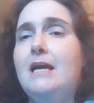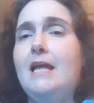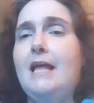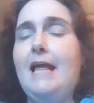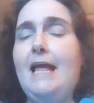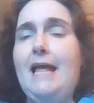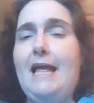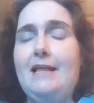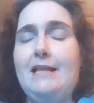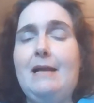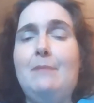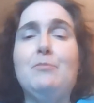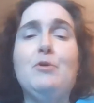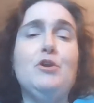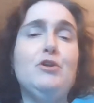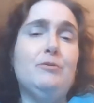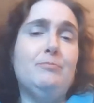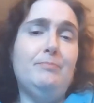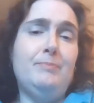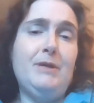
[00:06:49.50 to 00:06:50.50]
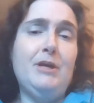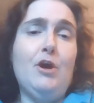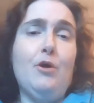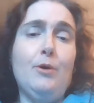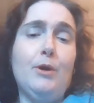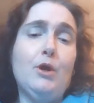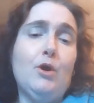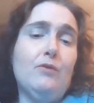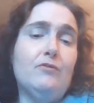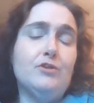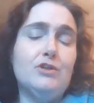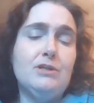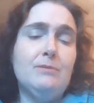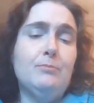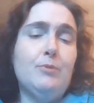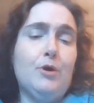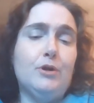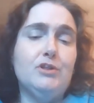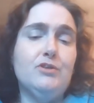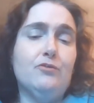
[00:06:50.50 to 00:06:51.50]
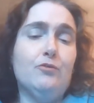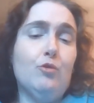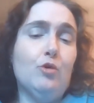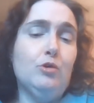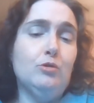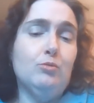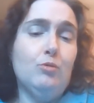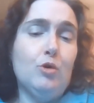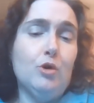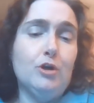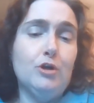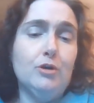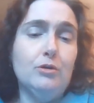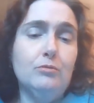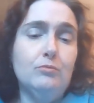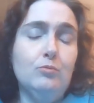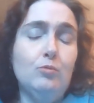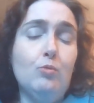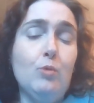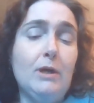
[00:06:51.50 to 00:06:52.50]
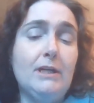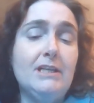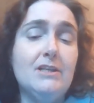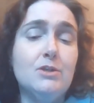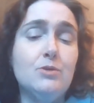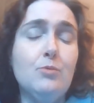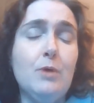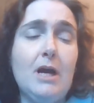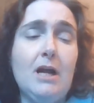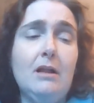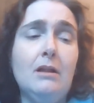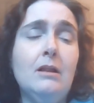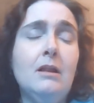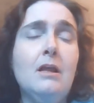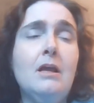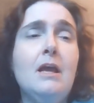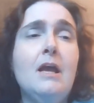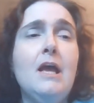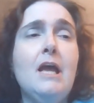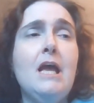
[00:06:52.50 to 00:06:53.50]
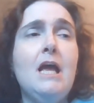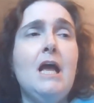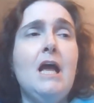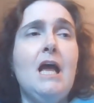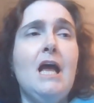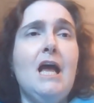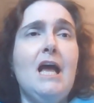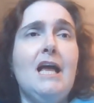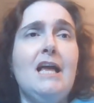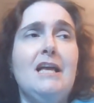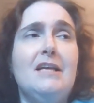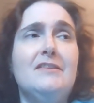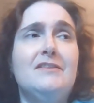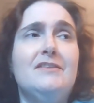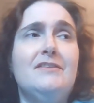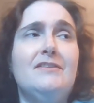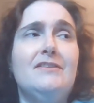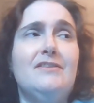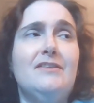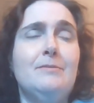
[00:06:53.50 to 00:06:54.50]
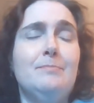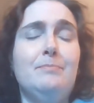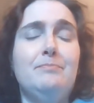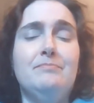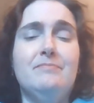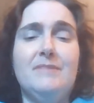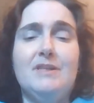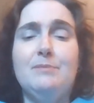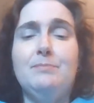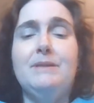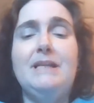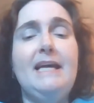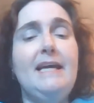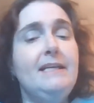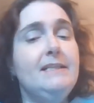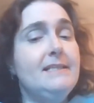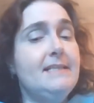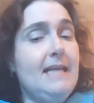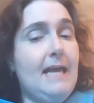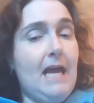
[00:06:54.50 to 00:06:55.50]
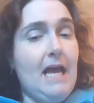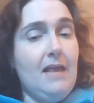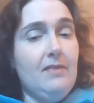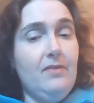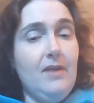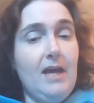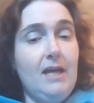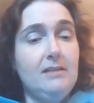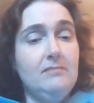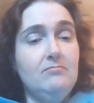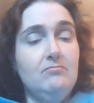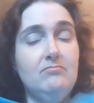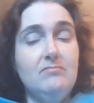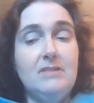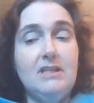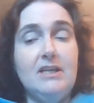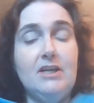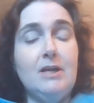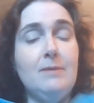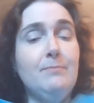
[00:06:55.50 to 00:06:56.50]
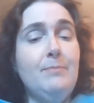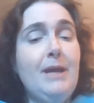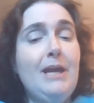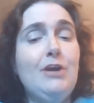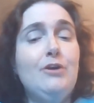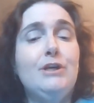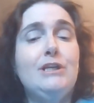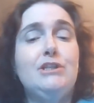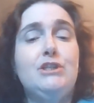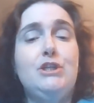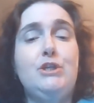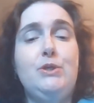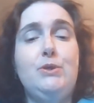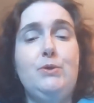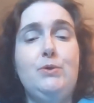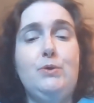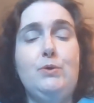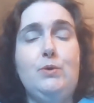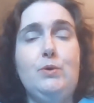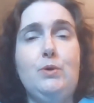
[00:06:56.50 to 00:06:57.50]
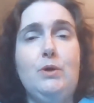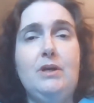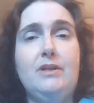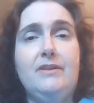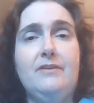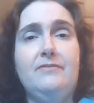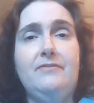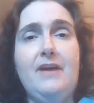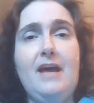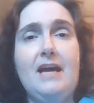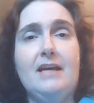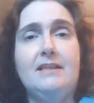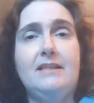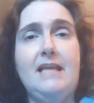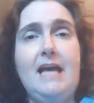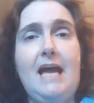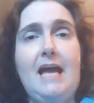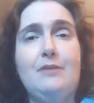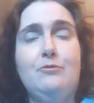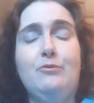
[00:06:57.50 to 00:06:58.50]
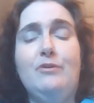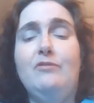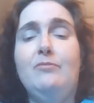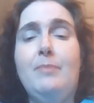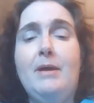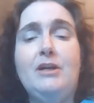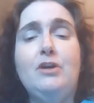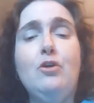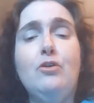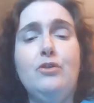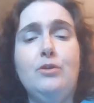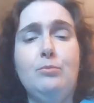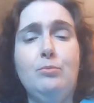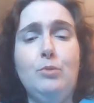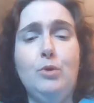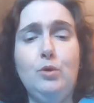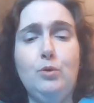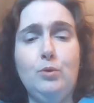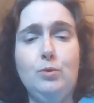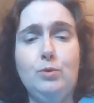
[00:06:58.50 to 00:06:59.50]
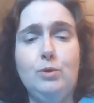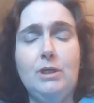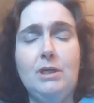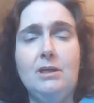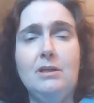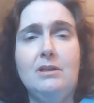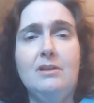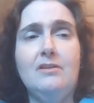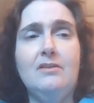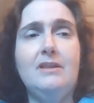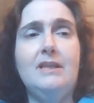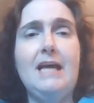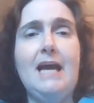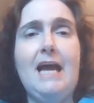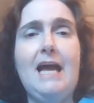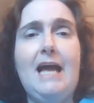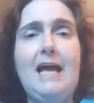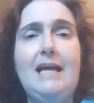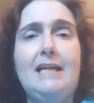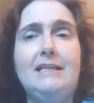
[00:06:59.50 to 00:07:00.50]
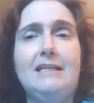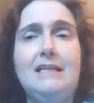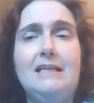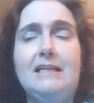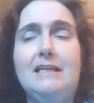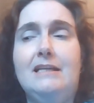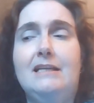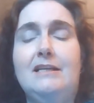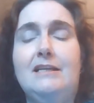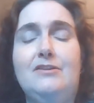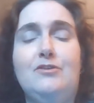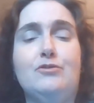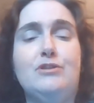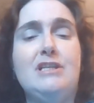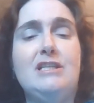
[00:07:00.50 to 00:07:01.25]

and I'm going to be going over some parts of World War One as well. The, the planes they had then, compare it to the fact that we've been on the moon, that there's a